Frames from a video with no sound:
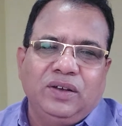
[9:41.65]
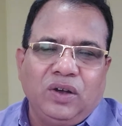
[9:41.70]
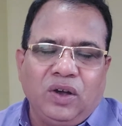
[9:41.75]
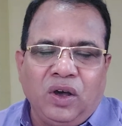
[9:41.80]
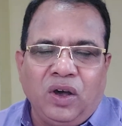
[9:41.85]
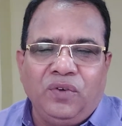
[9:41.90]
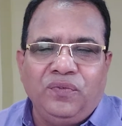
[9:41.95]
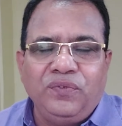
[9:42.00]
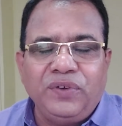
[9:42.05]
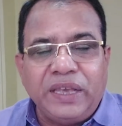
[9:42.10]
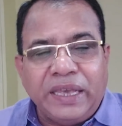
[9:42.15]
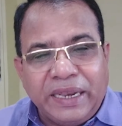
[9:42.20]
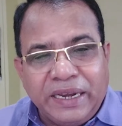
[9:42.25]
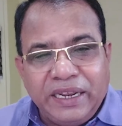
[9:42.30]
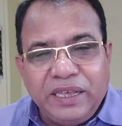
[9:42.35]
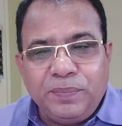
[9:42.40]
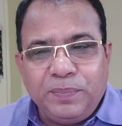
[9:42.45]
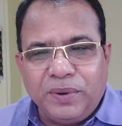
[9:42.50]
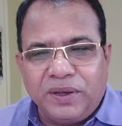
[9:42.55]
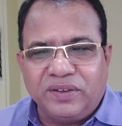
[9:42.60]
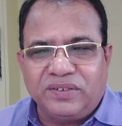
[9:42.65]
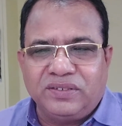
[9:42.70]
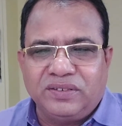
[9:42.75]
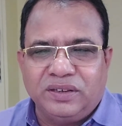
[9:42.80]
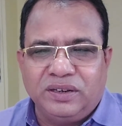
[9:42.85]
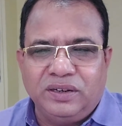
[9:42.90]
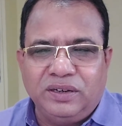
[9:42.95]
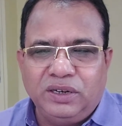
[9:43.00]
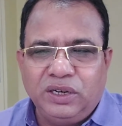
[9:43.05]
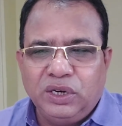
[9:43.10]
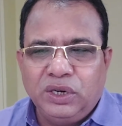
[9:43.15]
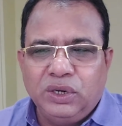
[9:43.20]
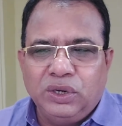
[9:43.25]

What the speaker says: of any person